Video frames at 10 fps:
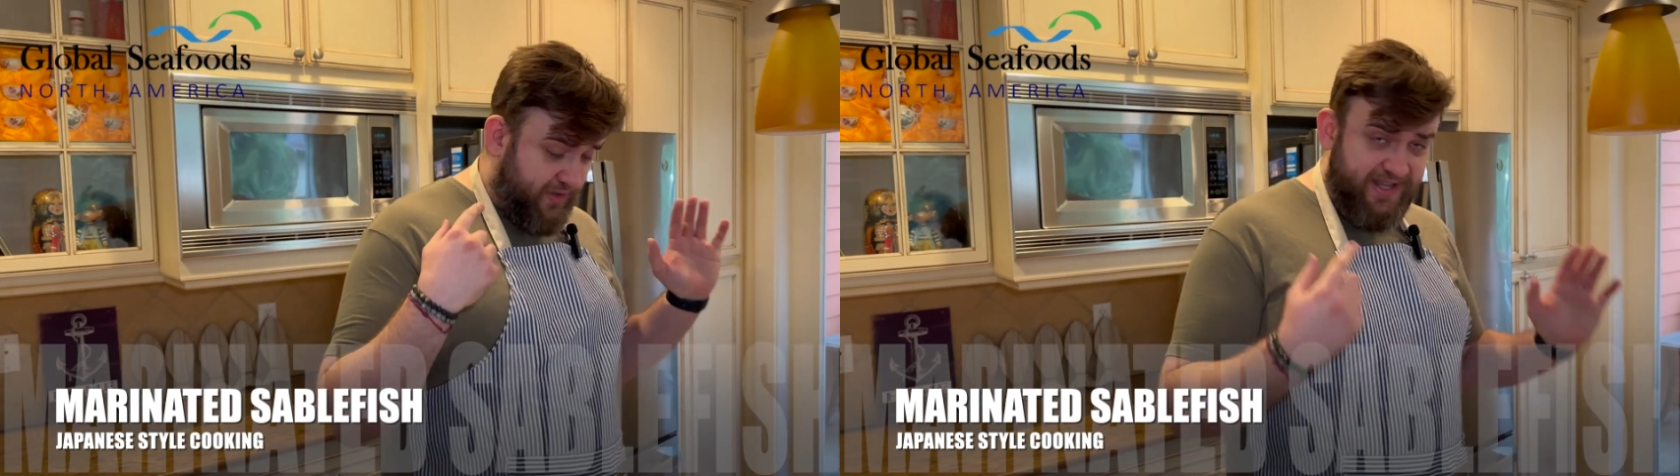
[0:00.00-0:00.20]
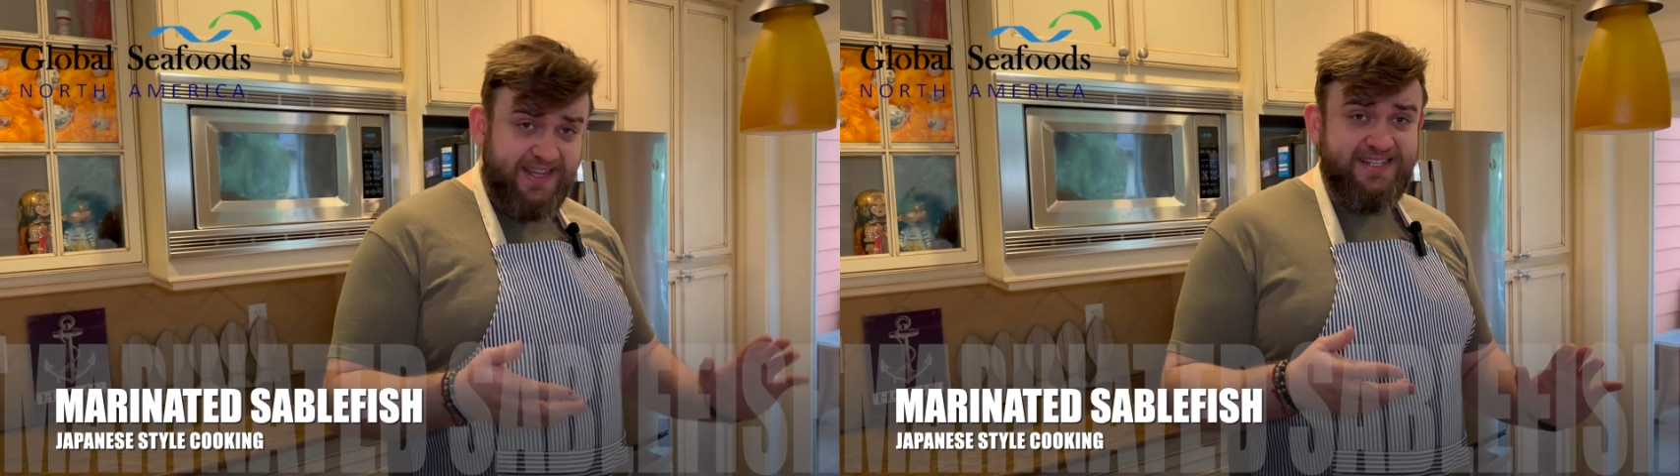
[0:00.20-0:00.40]

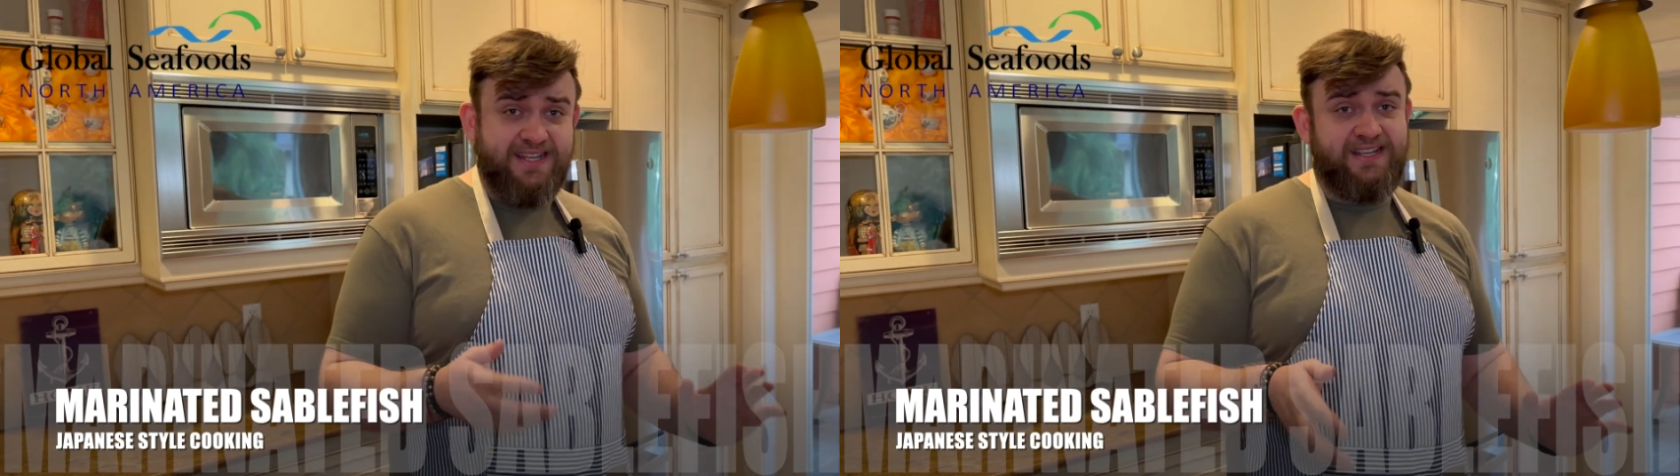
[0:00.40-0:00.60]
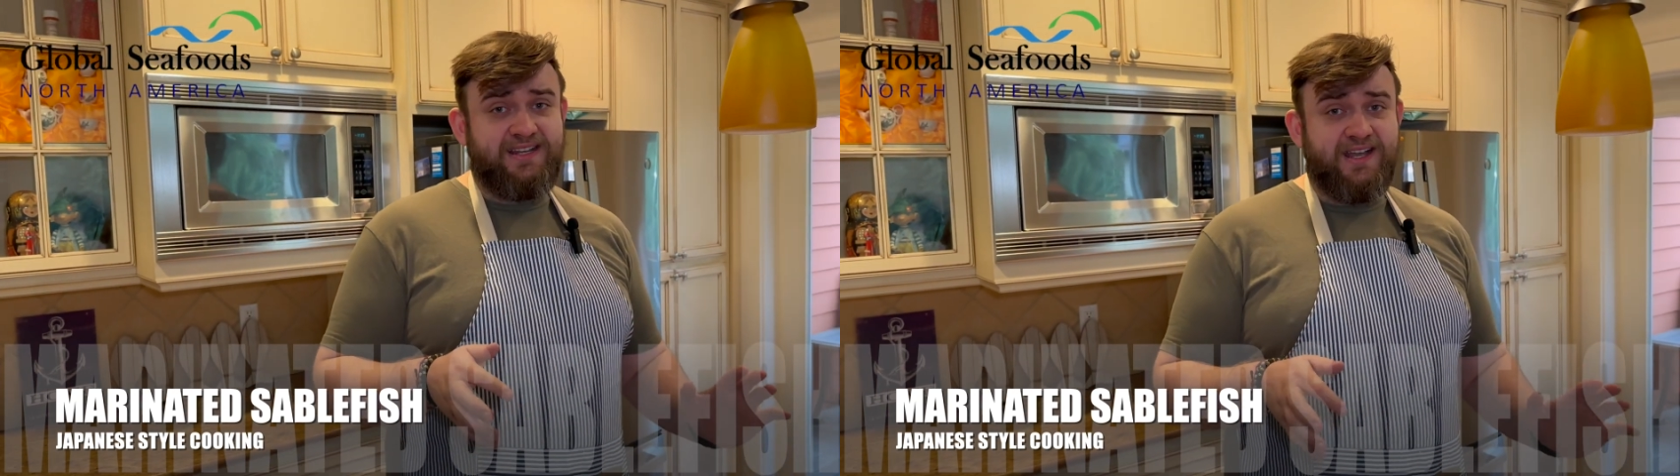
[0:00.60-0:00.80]
he
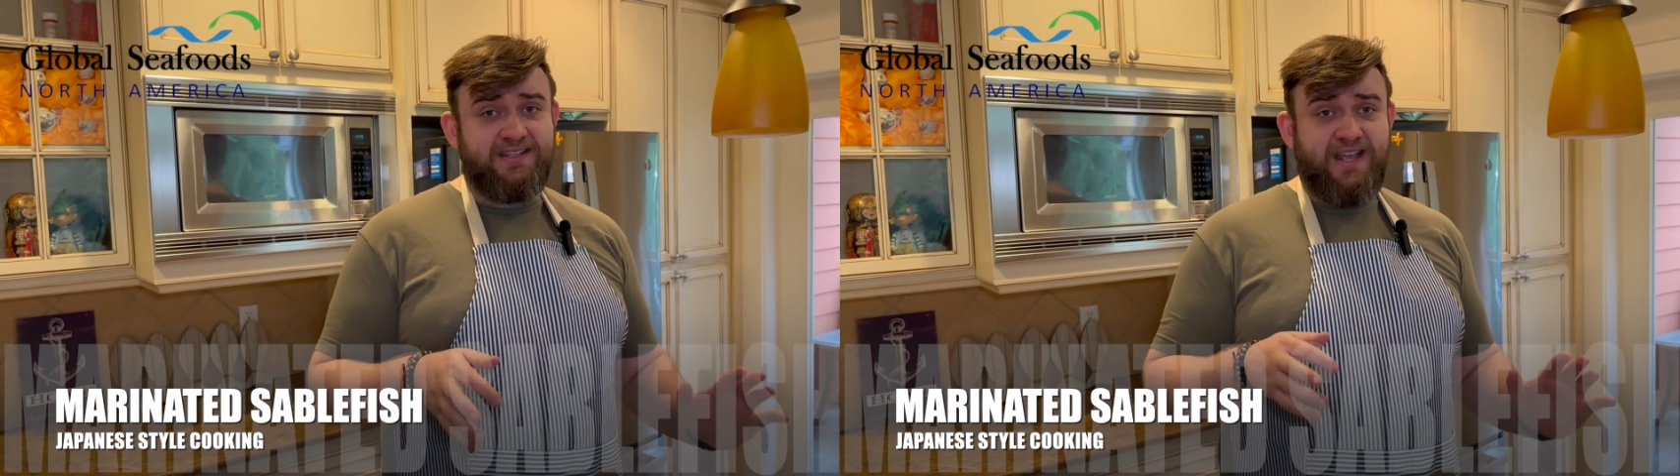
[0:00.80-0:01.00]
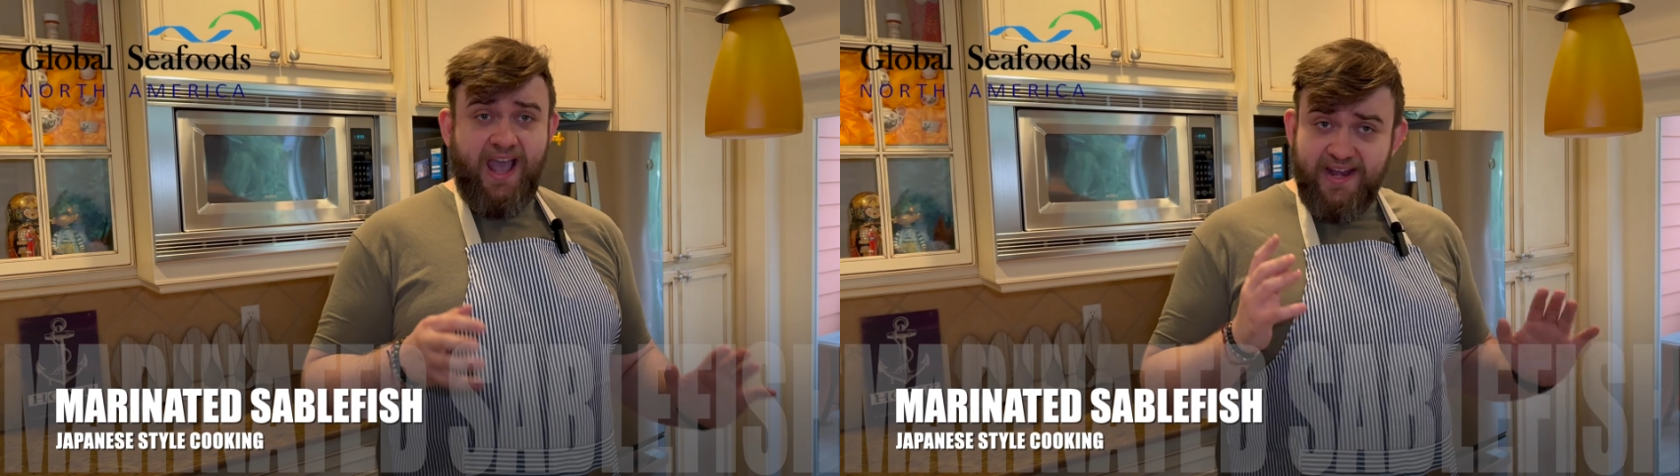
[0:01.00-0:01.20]
says he
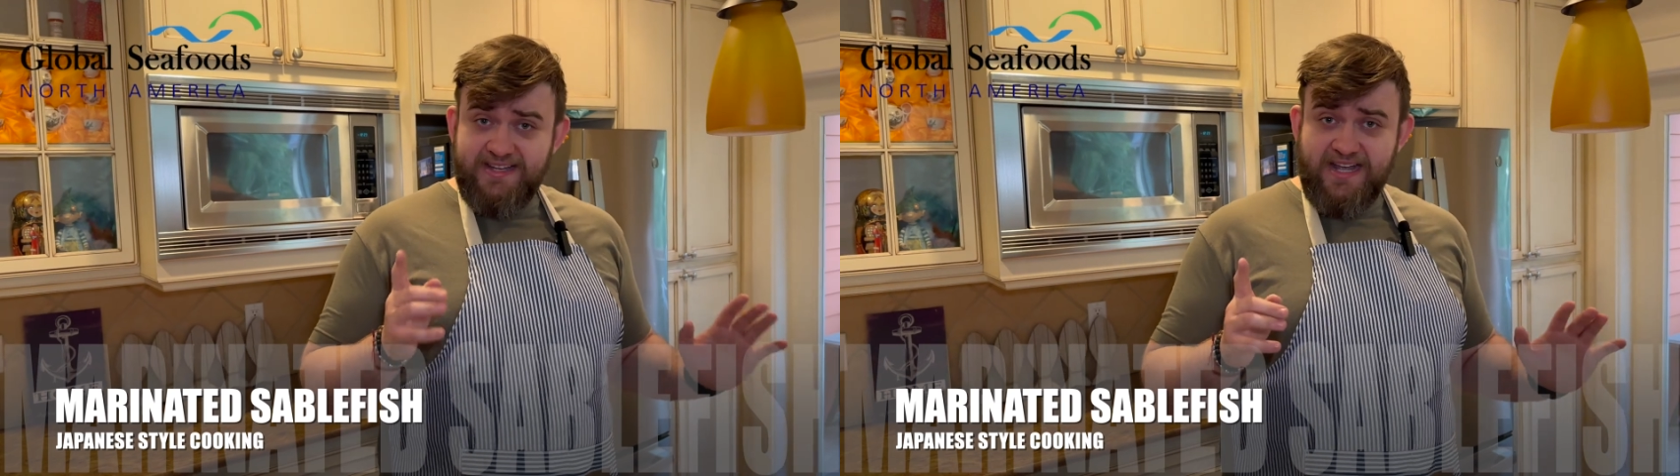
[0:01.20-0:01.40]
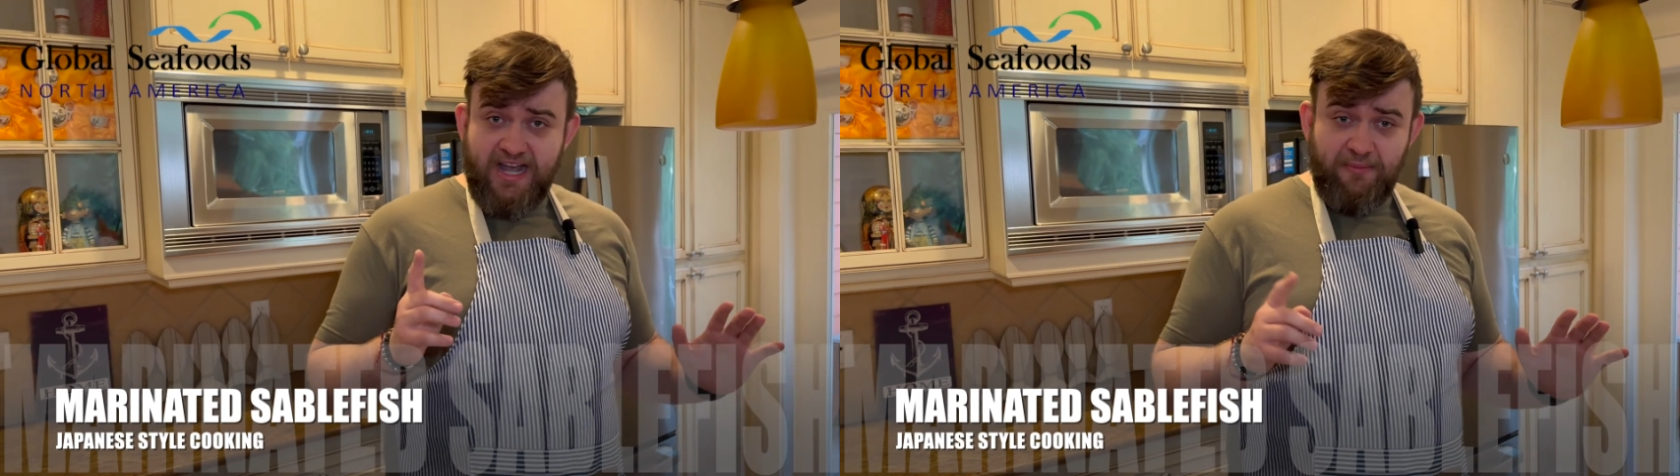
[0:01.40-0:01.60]
does ahead
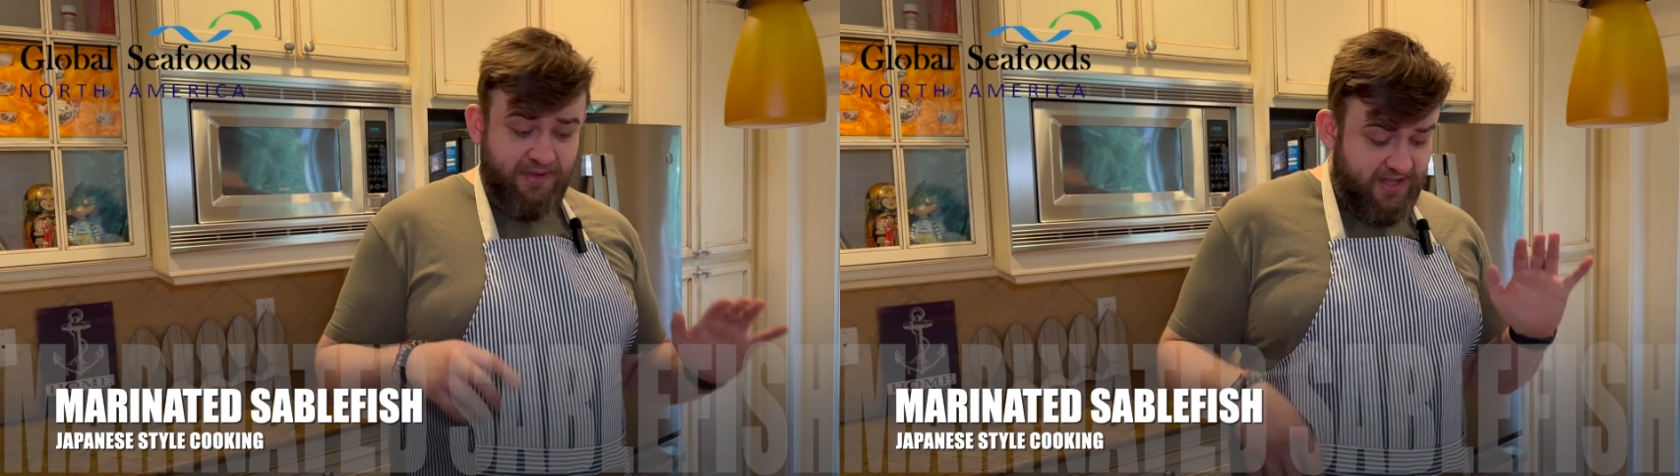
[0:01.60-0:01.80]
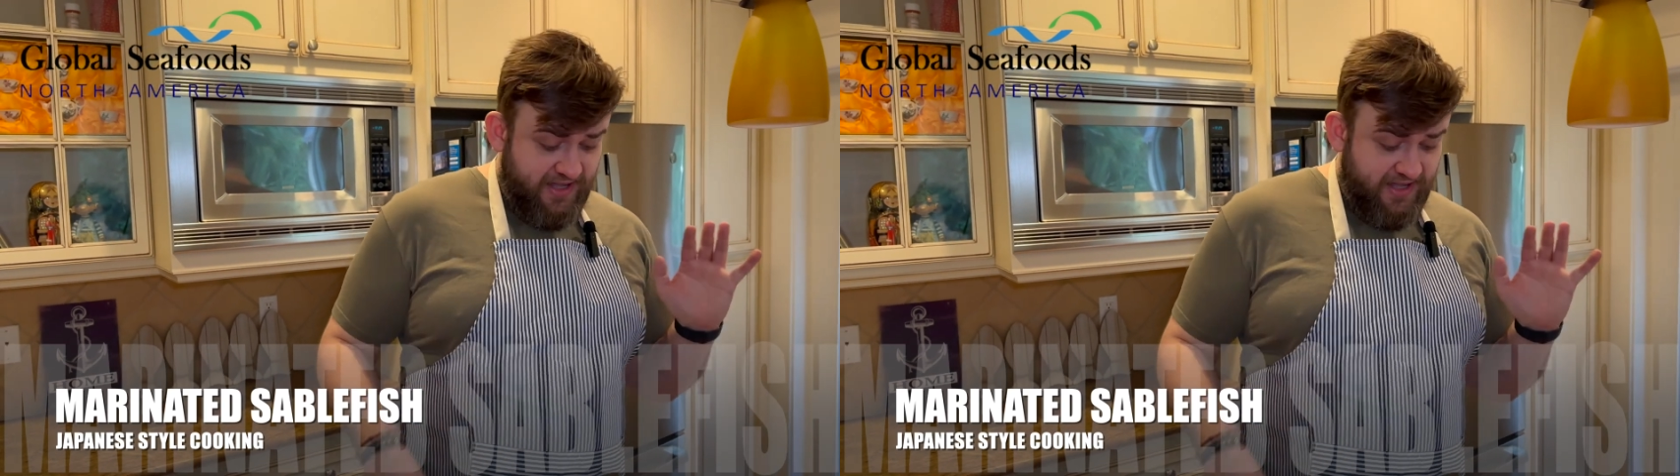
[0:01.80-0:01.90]
of time